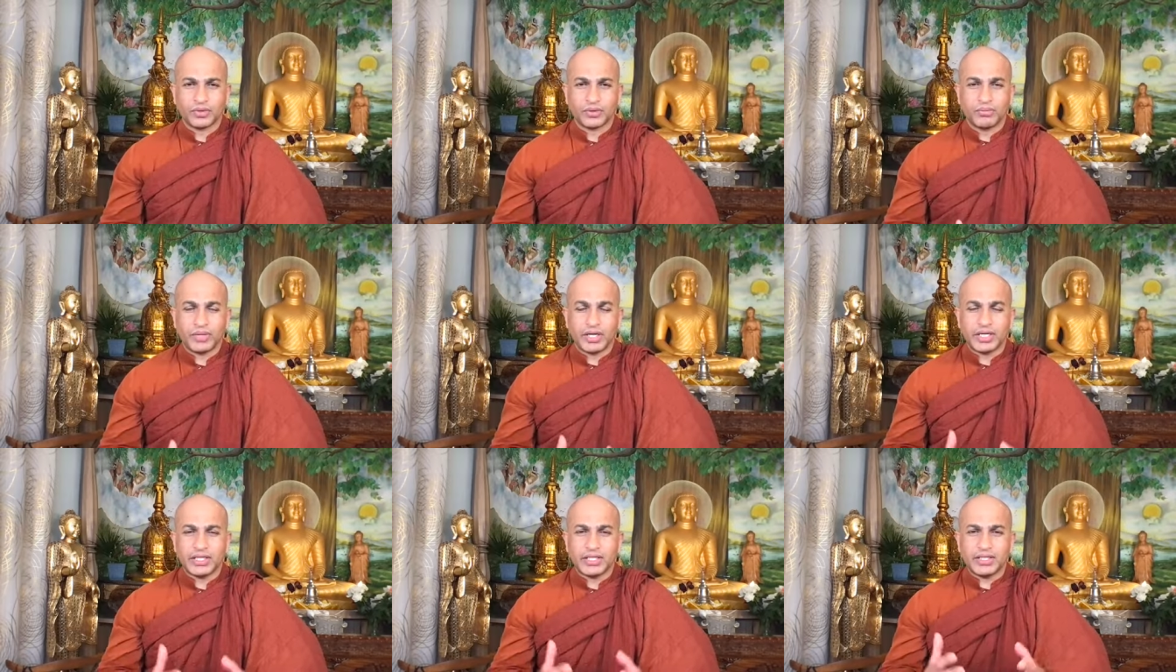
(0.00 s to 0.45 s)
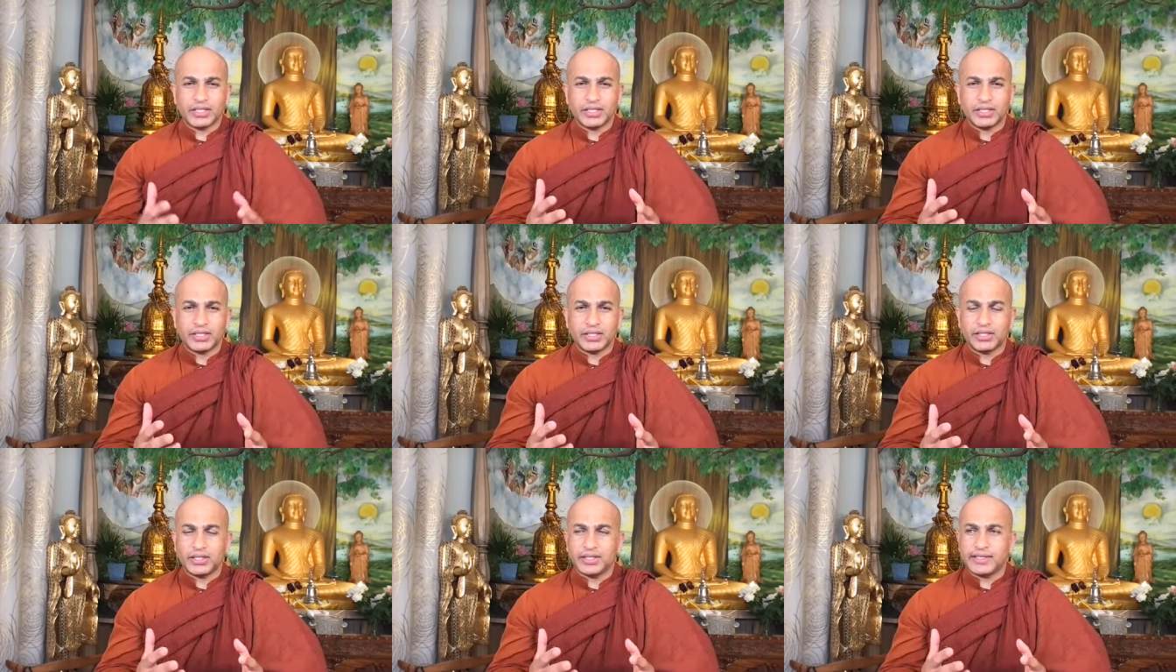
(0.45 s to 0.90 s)
but
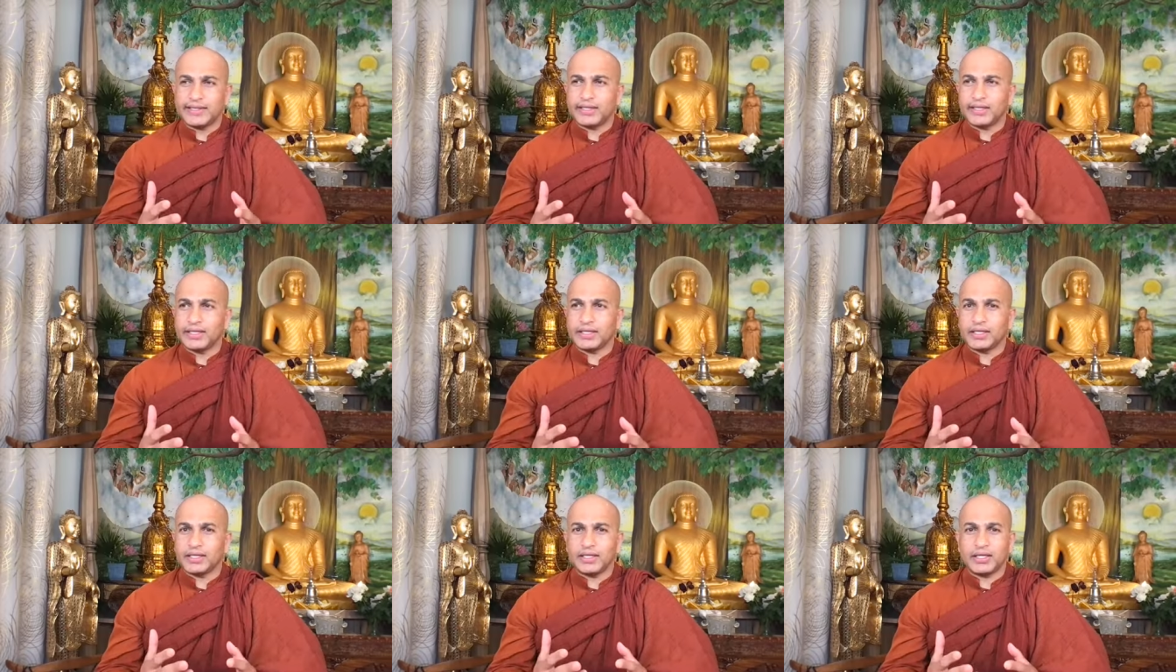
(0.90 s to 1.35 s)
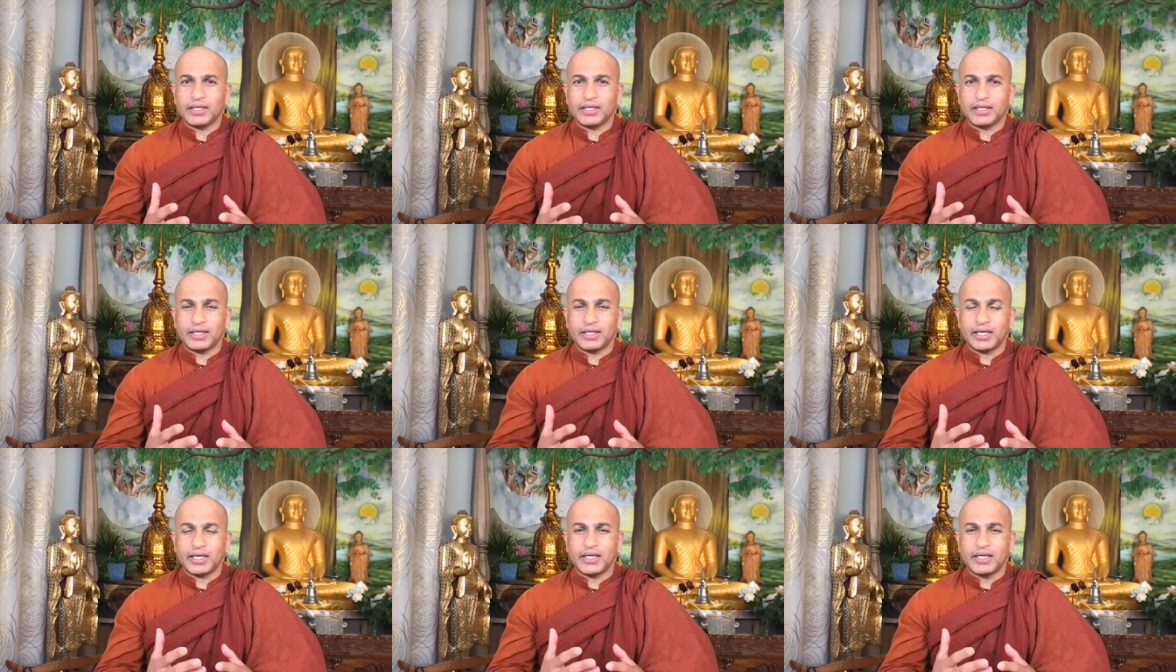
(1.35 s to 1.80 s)

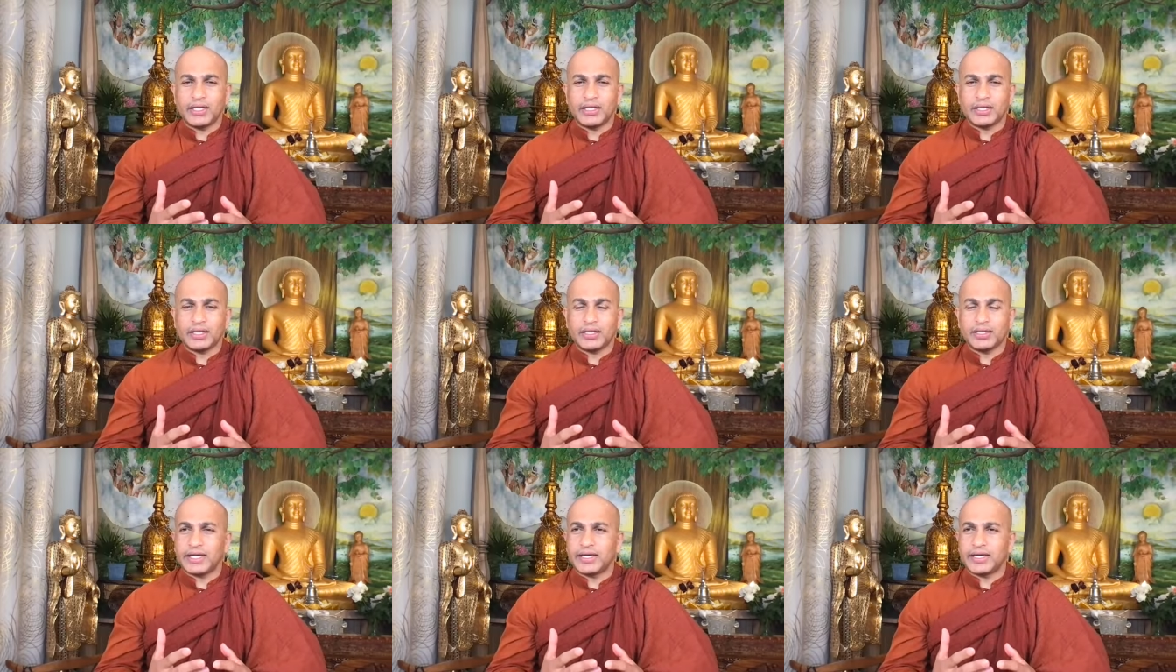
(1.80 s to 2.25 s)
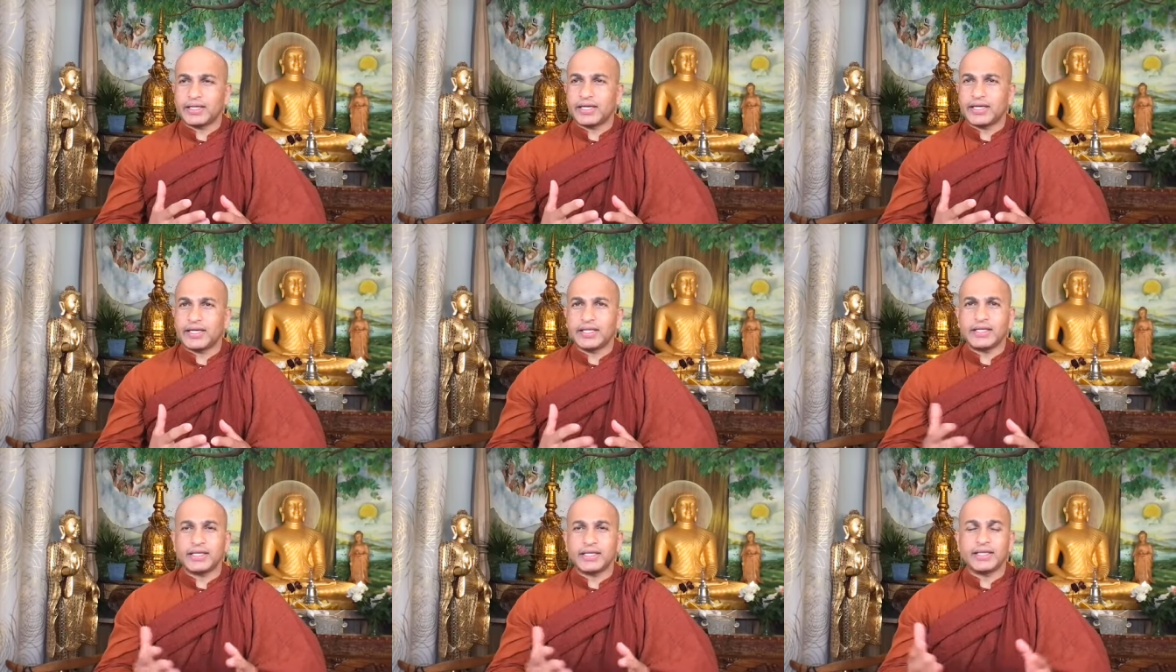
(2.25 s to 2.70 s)
any that
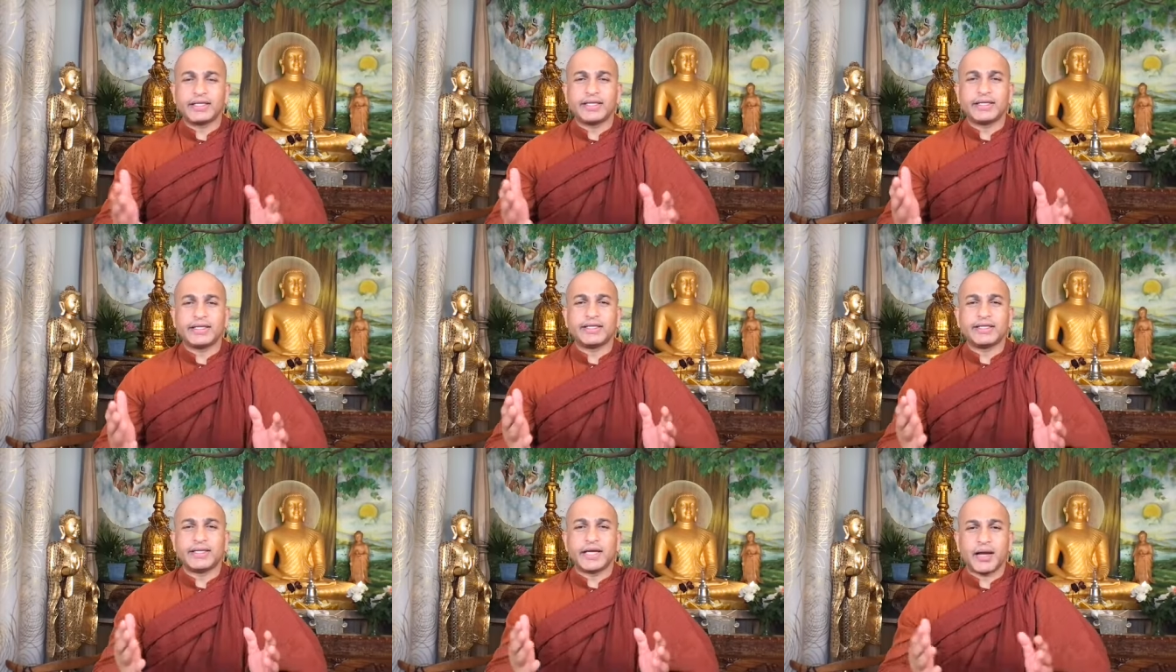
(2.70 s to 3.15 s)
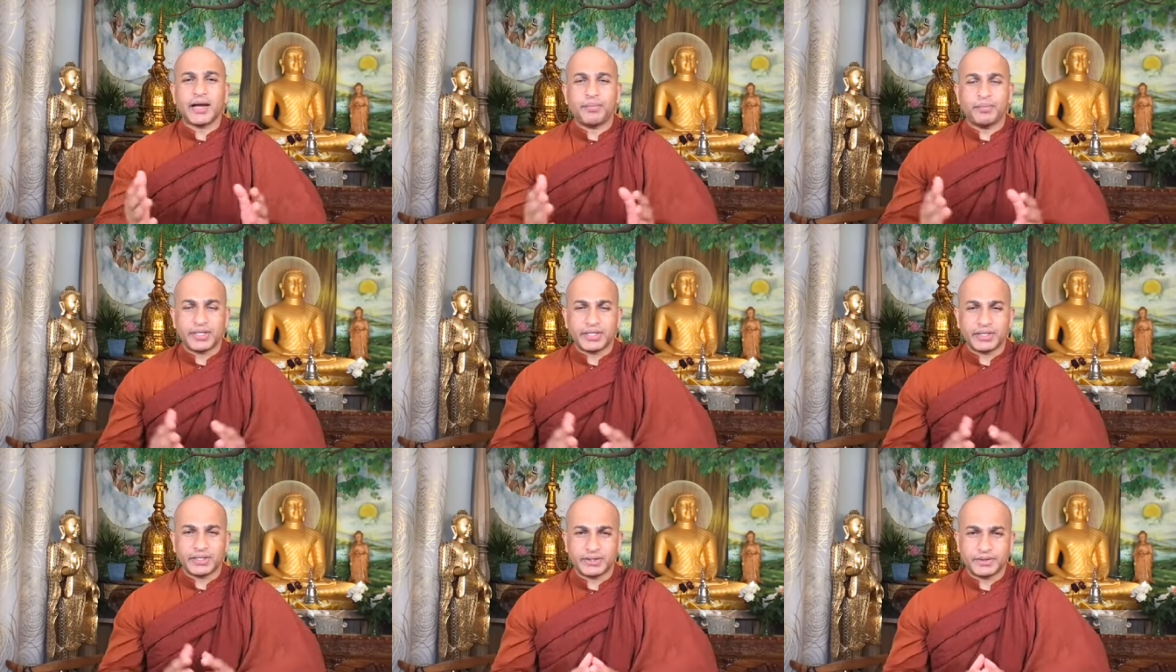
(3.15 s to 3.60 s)
anything didn't
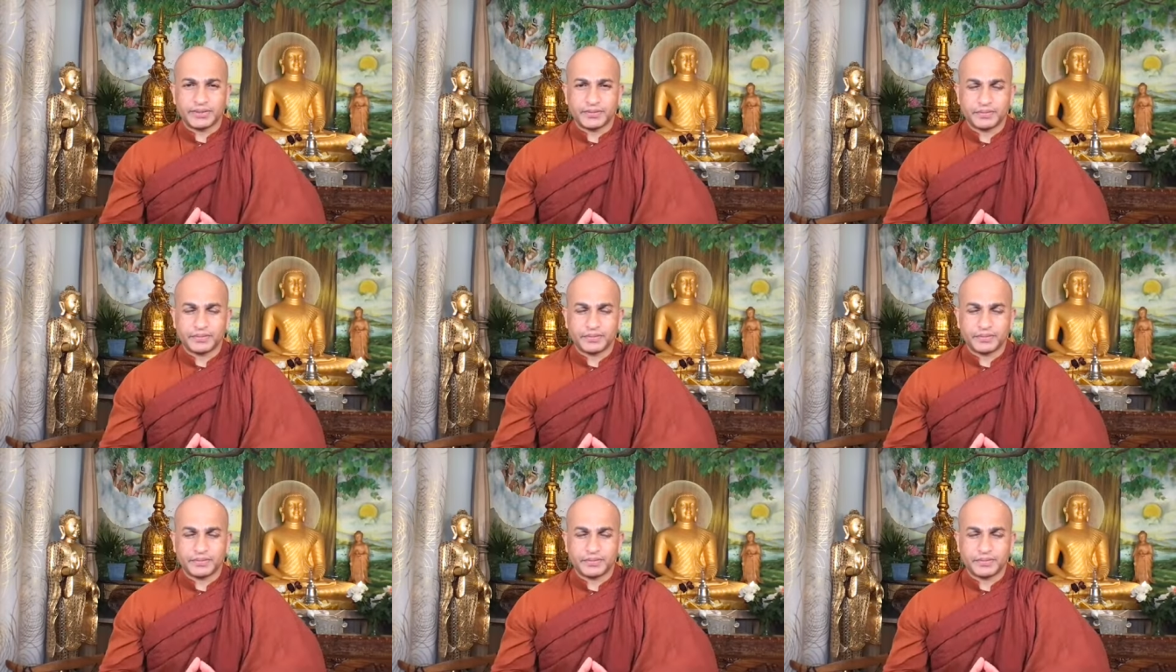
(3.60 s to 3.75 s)
happen